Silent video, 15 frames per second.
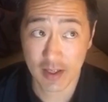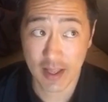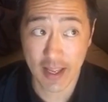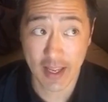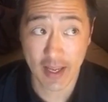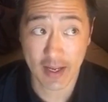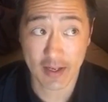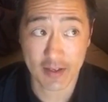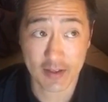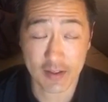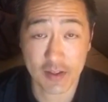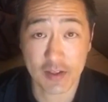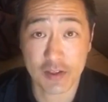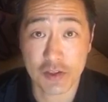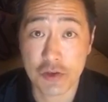and
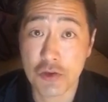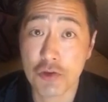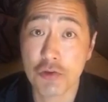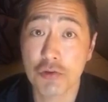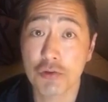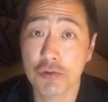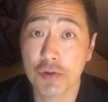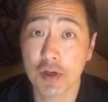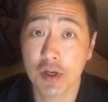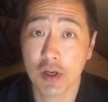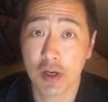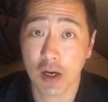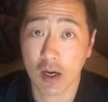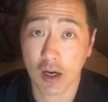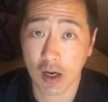the new
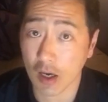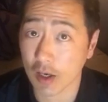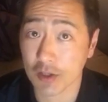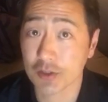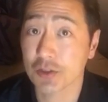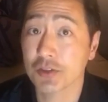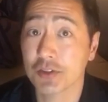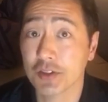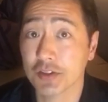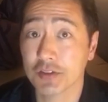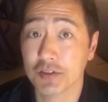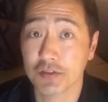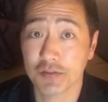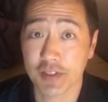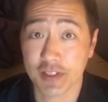uh,
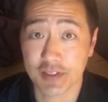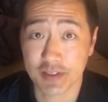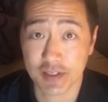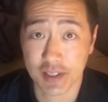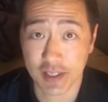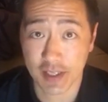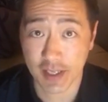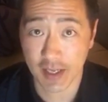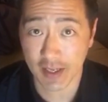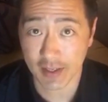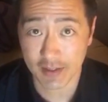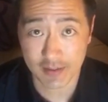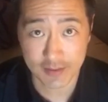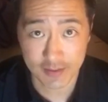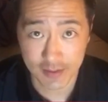R2D2 VC
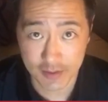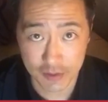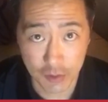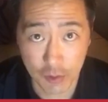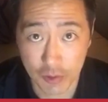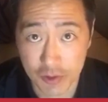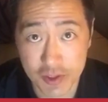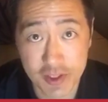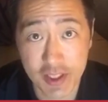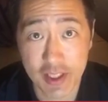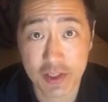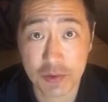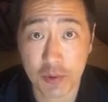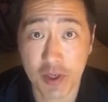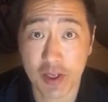and this whole
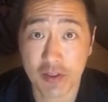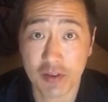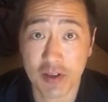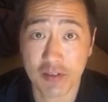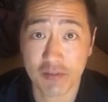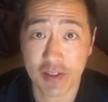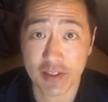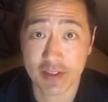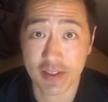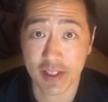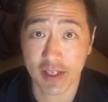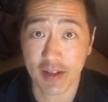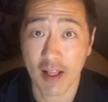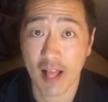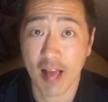CS183
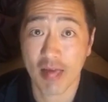VC,